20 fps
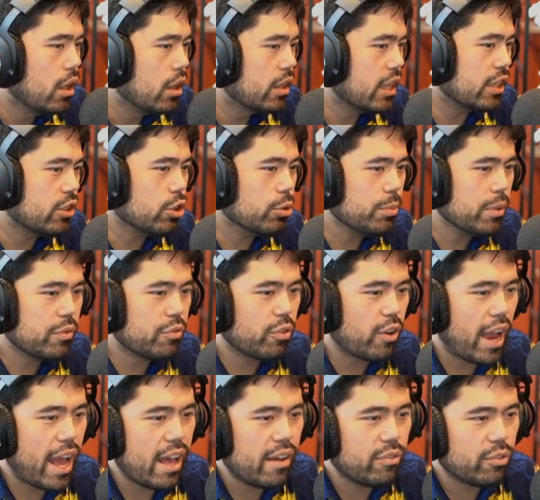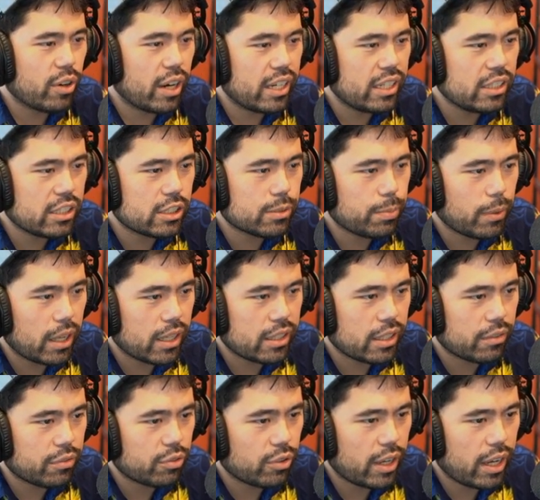That took me forever. I didn't spot
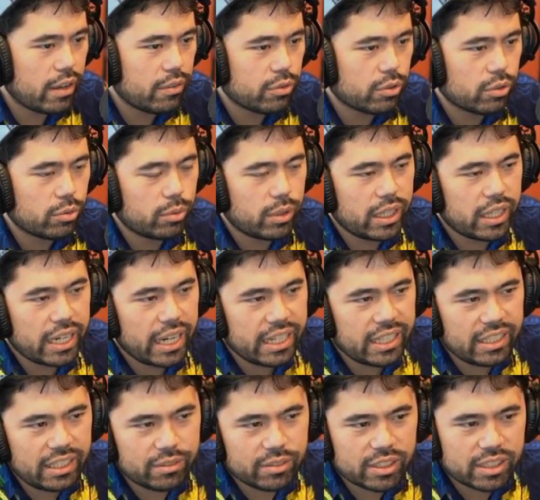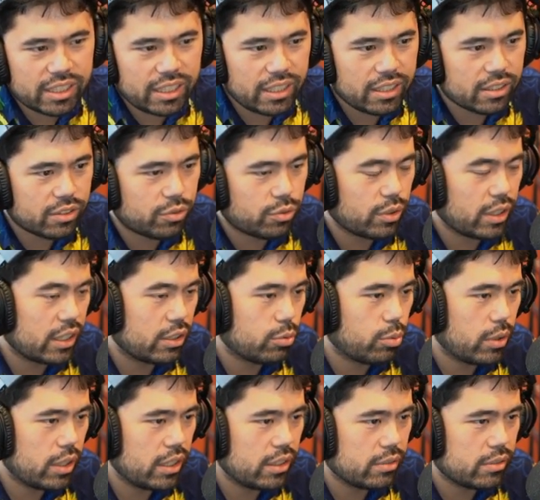that forever. Wait, I didn't even see this for like
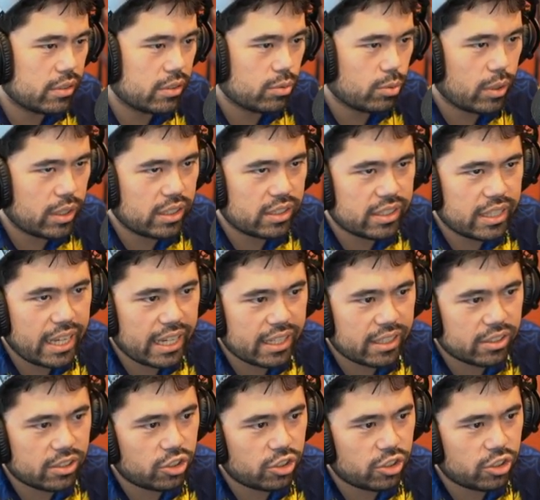20 seconds.